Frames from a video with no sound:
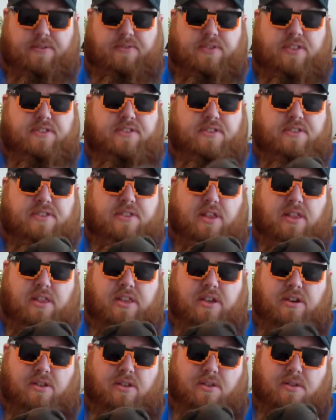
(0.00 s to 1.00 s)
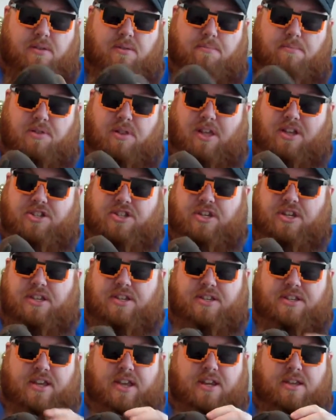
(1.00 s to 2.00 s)
This is the little
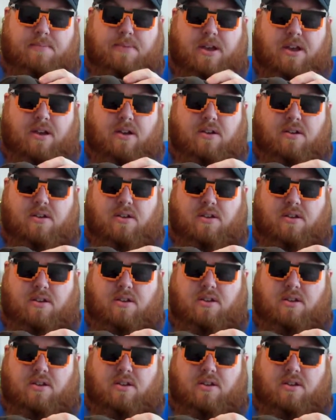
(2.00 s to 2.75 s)
plushy teddy bear